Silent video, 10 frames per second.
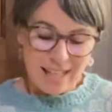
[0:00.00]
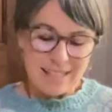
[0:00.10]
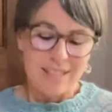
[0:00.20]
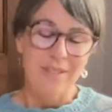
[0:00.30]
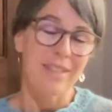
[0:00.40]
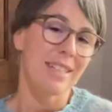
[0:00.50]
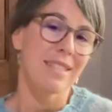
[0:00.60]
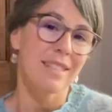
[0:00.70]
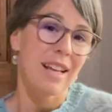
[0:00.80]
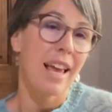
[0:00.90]
So this,
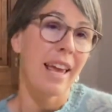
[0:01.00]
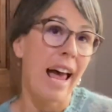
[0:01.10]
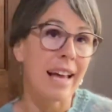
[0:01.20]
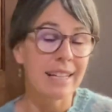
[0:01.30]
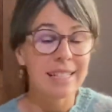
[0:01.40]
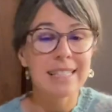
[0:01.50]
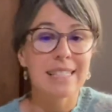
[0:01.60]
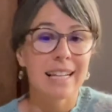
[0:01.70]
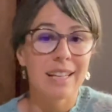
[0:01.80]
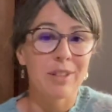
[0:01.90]
at Knit
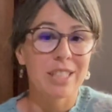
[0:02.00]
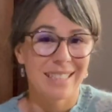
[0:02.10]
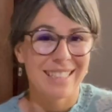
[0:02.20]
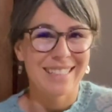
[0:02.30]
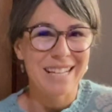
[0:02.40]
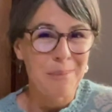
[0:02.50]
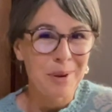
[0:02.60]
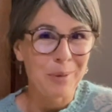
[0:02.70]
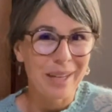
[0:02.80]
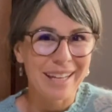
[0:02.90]
City, which is this coming
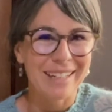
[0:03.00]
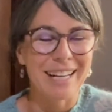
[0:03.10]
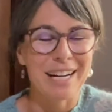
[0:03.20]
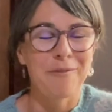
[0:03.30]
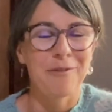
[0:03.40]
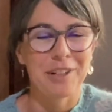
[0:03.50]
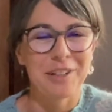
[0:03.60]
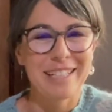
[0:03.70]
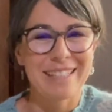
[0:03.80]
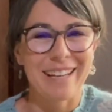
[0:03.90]
weekend, and I'm very
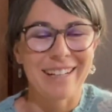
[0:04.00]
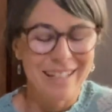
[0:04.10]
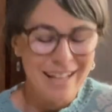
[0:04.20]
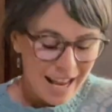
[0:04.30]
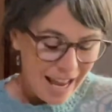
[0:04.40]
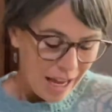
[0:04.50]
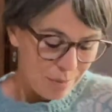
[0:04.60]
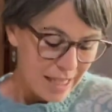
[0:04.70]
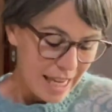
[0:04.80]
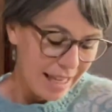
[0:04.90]
excited, I'm
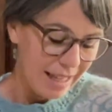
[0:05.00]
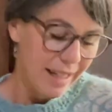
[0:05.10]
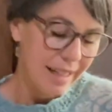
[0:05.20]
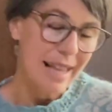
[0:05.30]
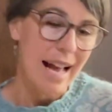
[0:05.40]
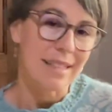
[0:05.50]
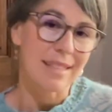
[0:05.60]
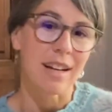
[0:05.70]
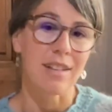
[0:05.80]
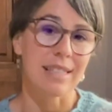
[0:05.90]
taking a class
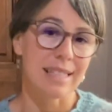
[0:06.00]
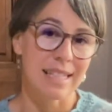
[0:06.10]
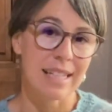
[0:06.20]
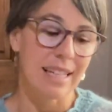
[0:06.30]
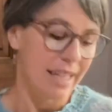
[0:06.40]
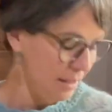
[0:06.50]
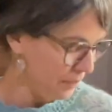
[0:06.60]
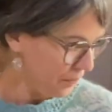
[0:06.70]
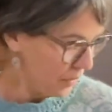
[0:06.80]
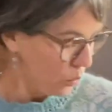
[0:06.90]
on steeking
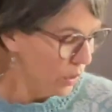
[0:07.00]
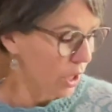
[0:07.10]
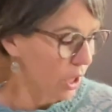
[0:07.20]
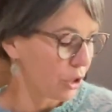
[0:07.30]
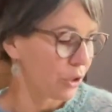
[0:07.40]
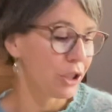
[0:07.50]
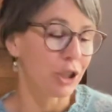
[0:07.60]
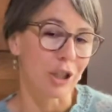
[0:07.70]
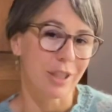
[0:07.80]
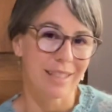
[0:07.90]
with Gundren
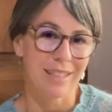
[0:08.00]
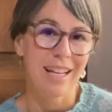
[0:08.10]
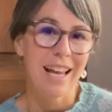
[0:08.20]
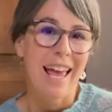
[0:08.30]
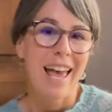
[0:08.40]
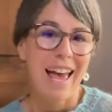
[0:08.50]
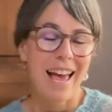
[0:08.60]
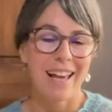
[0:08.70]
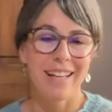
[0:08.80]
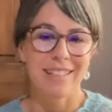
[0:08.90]
Johnson.
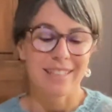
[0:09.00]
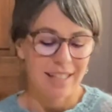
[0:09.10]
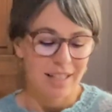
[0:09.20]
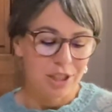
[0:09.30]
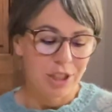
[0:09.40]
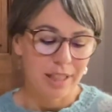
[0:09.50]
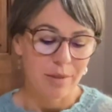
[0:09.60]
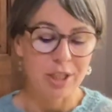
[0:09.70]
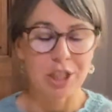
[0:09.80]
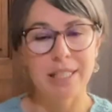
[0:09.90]
And
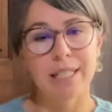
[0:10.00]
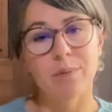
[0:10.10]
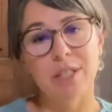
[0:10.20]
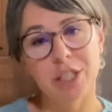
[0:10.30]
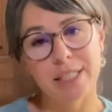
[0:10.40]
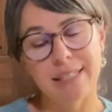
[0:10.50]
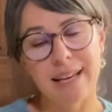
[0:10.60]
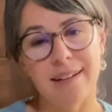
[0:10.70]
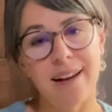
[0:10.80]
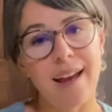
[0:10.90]
what she did was she
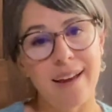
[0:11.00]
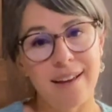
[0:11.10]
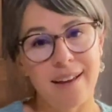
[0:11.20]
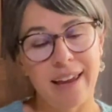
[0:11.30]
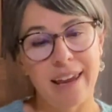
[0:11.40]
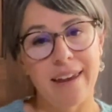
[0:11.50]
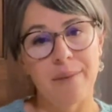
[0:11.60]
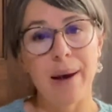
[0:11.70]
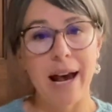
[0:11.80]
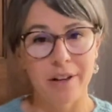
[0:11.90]
sent a
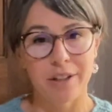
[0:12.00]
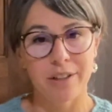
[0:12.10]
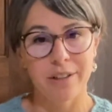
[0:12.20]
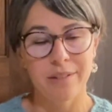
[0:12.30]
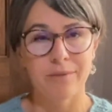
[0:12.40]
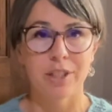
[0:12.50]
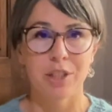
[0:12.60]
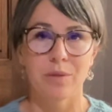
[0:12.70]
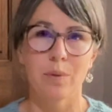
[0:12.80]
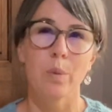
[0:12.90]
pattern, which
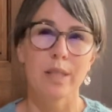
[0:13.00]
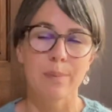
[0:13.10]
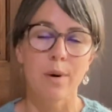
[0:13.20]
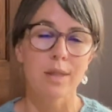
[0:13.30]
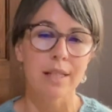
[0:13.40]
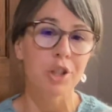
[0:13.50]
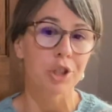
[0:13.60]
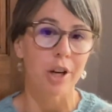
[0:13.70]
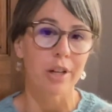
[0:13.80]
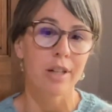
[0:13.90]
was mostly a
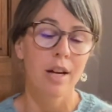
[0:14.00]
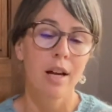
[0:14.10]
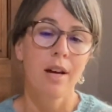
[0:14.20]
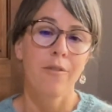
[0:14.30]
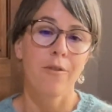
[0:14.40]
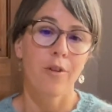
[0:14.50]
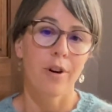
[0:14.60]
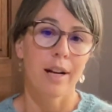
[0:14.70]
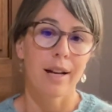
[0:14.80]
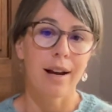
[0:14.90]
chart for
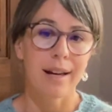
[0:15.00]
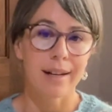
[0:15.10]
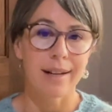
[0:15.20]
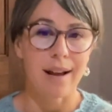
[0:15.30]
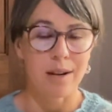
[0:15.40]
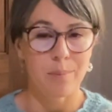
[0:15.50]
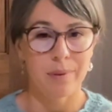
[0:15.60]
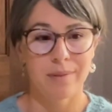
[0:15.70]
a cutted up